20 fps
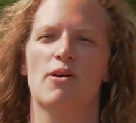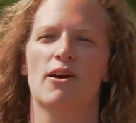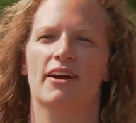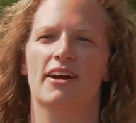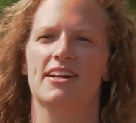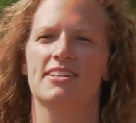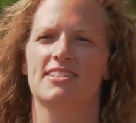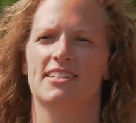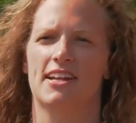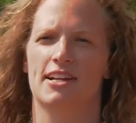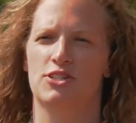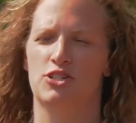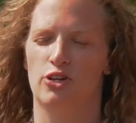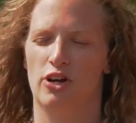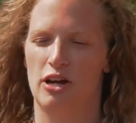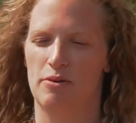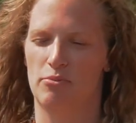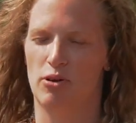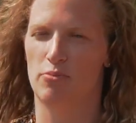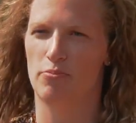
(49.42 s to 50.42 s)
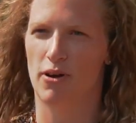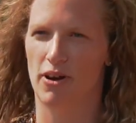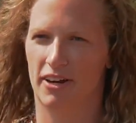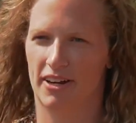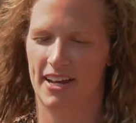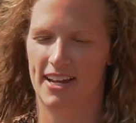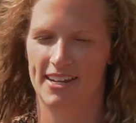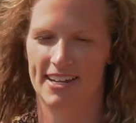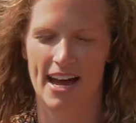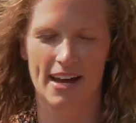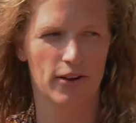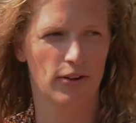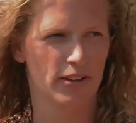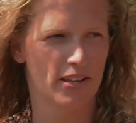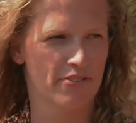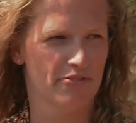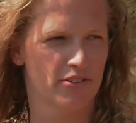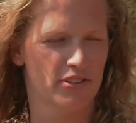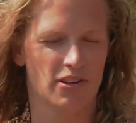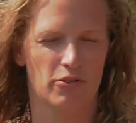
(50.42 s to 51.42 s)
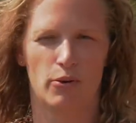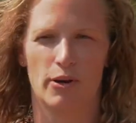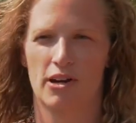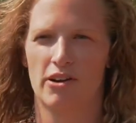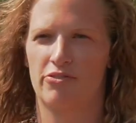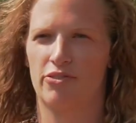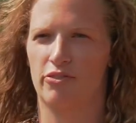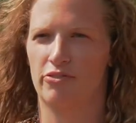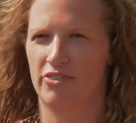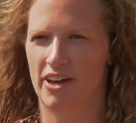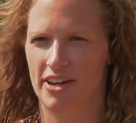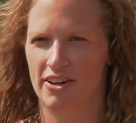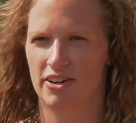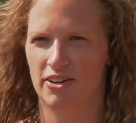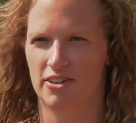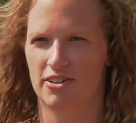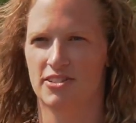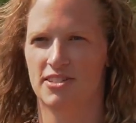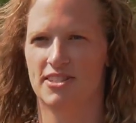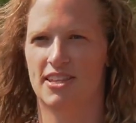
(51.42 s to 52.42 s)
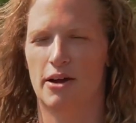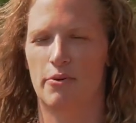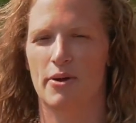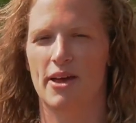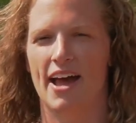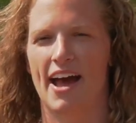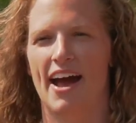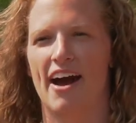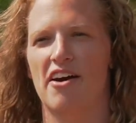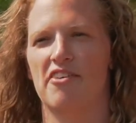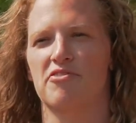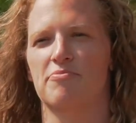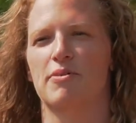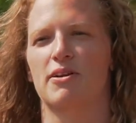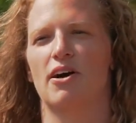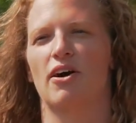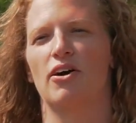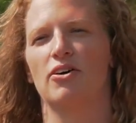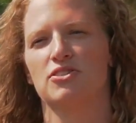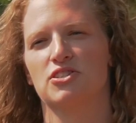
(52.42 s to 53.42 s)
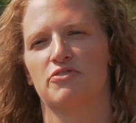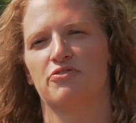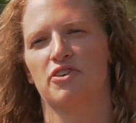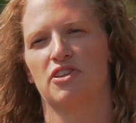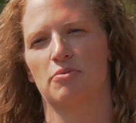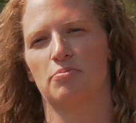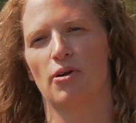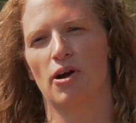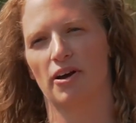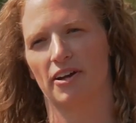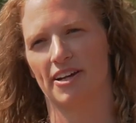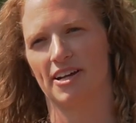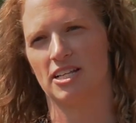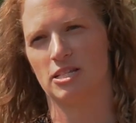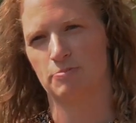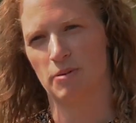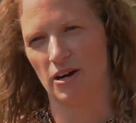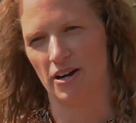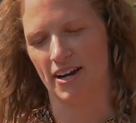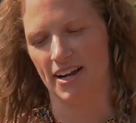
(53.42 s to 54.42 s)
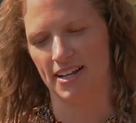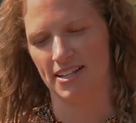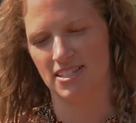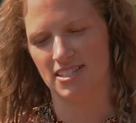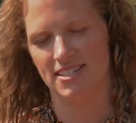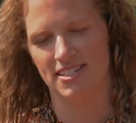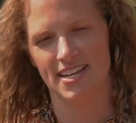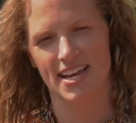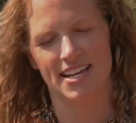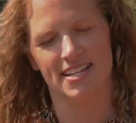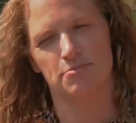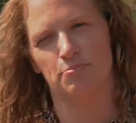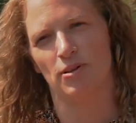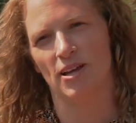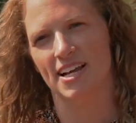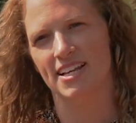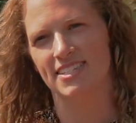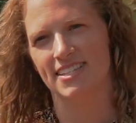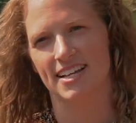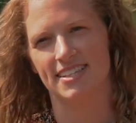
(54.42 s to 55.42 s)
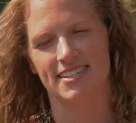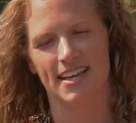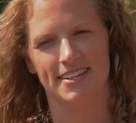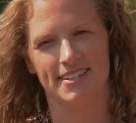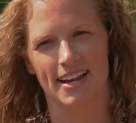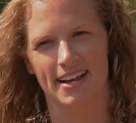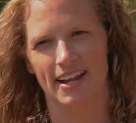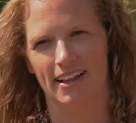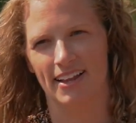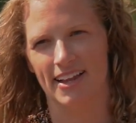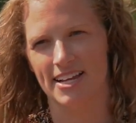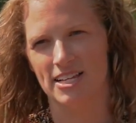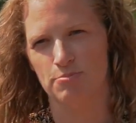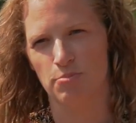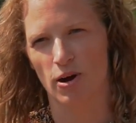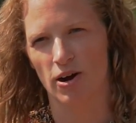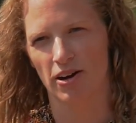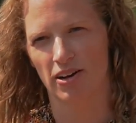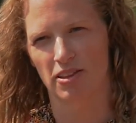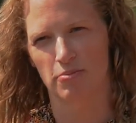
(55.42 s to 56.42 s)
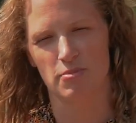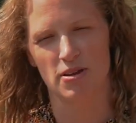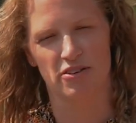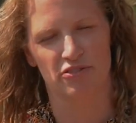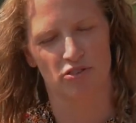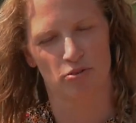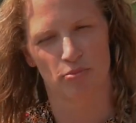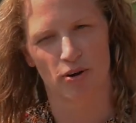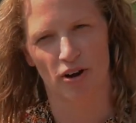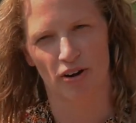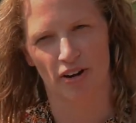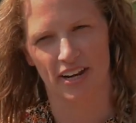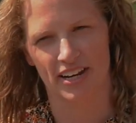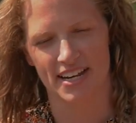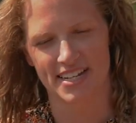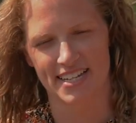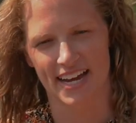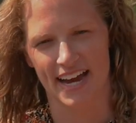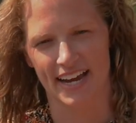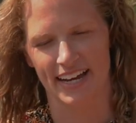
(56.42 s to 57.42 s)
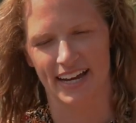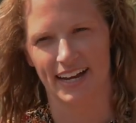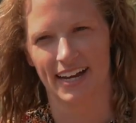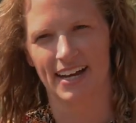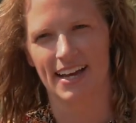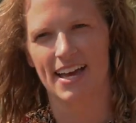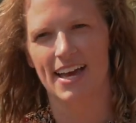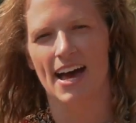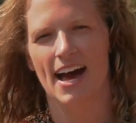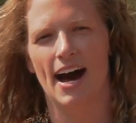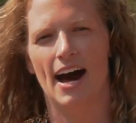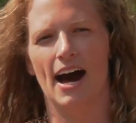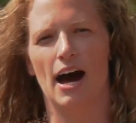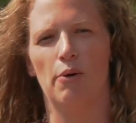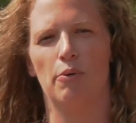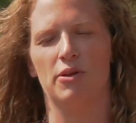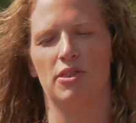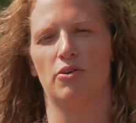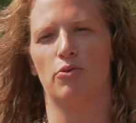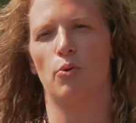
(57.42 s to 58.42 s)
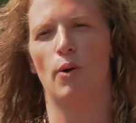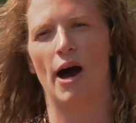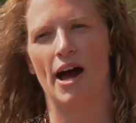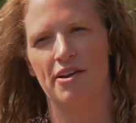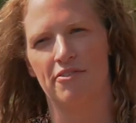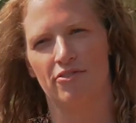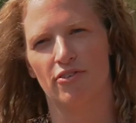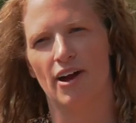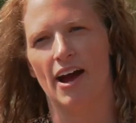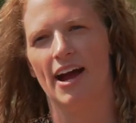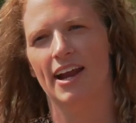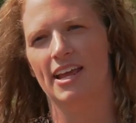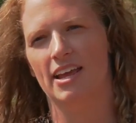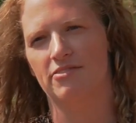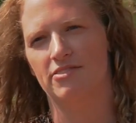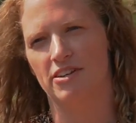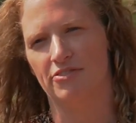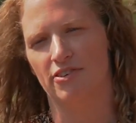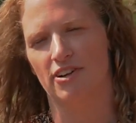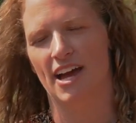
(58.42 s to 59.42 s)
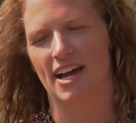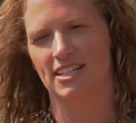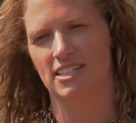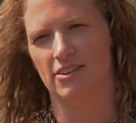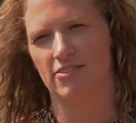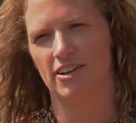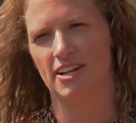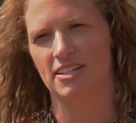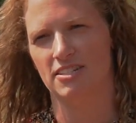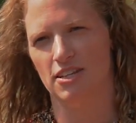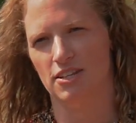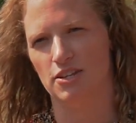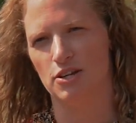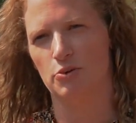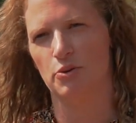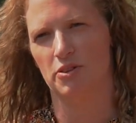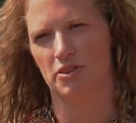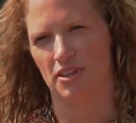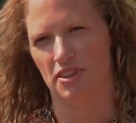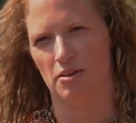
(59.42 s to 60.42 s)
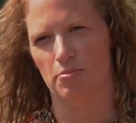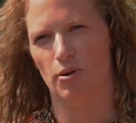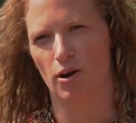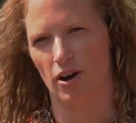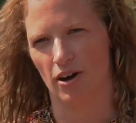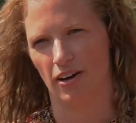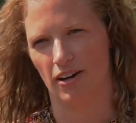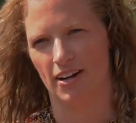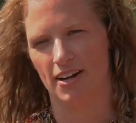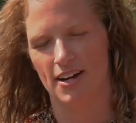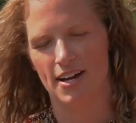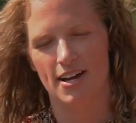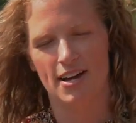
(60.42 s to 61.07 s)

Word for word: Market is an enjoyable market, not only for the wonderful vendors that we have, but also for the park experience. It takes place at Centennial Lakes Park, the beautiful park in Edina, uh, with a wide variety of different activities to do within the park.